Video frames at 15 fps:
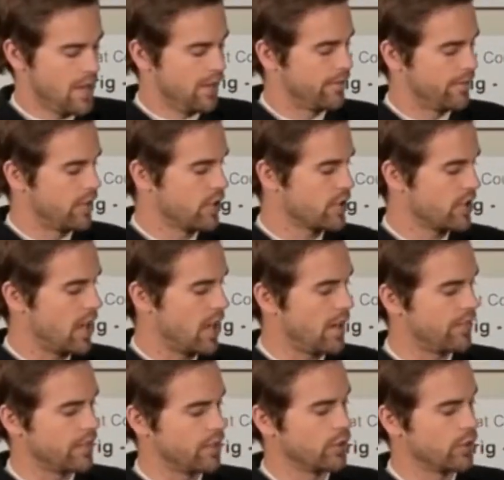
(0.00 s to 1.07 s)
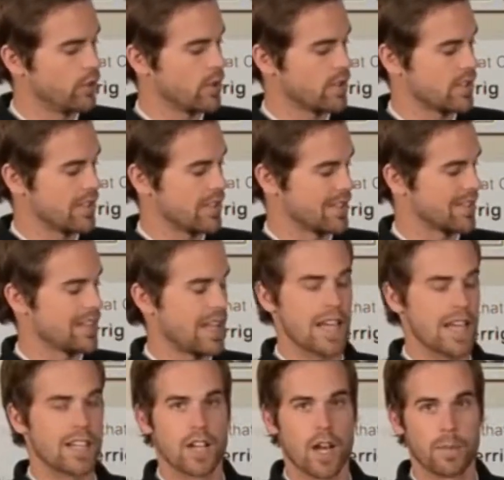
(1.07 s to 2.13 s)
First off, you'll notice the slide
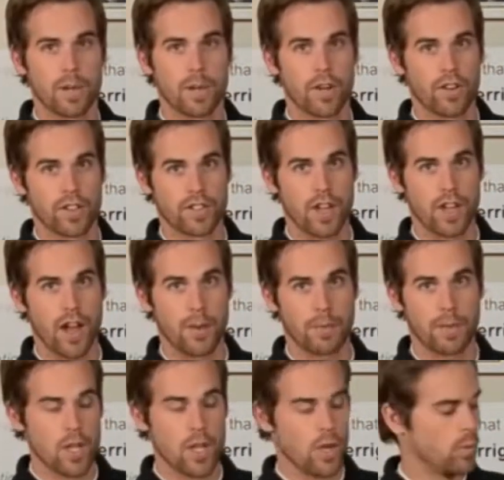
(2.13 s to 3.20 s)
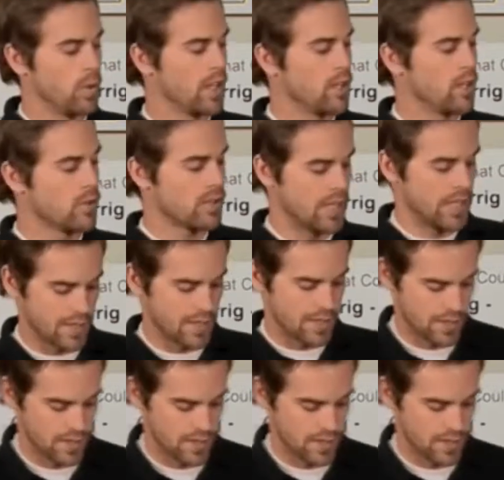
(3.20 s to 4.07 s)
top here at the top. We use this.